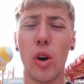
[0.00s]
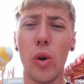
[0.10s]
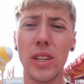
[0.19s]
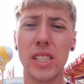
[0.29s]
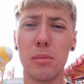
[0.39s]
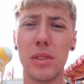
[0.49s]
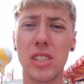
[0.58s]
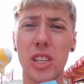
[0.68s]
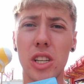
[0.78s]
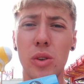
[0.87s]
All you
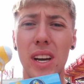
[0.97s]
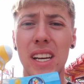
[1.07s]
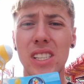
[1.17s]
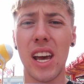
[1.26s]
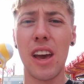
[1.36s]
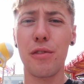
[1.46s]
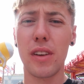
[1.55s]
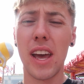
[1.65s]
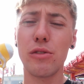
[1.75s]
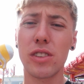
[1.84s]
simply do is at
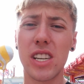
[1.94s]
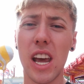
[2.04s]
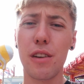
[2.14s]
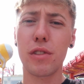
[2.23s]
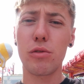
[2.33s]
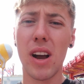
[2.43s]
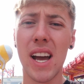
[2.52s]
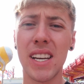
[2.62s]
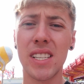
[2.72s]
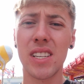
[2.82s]
entrance to every
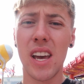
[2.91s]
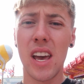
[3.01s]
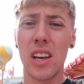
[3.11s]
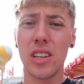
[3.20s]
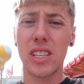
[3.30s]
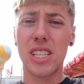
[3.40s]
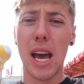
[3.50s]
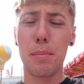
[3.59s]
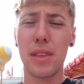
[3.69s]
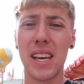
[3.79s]
ride, you
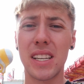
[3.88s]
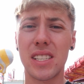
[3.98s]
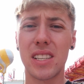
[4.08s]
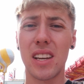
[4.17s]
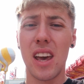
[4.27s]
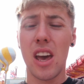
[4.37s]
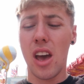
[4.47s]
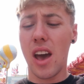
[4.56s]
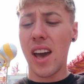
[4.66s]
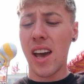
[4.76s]
tap this
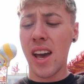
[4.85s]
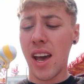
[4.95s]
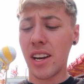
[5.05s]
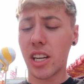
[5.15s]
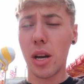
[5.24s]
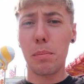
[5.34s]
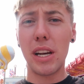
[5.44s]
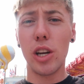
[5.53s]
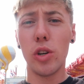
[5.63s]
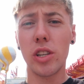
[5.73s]
and it can
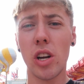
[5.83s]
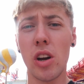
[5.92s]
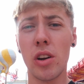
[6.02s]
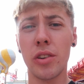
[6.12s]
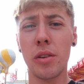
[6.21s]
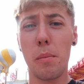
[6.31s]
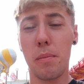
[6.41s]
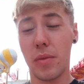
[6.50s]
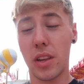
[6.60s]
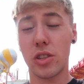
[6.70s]
be loaded on.
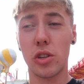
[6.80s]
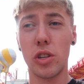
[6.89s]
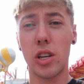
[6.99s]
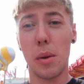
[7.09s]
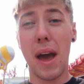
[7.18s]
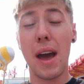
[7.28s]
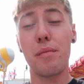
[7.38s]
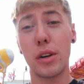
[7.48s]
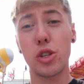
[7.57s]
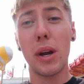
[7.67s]
So you can
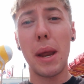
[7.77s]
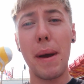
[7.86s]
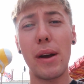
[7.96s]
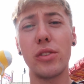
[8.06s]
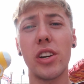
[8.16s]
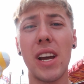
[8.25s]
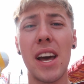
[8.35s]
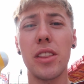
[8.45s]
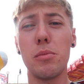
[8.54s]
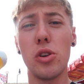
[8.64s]
put £20 on
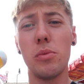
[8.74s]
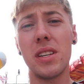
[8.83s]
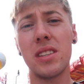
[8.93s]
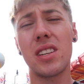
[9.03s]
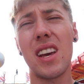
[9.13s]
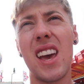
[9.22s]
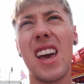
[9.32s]
it at the moment.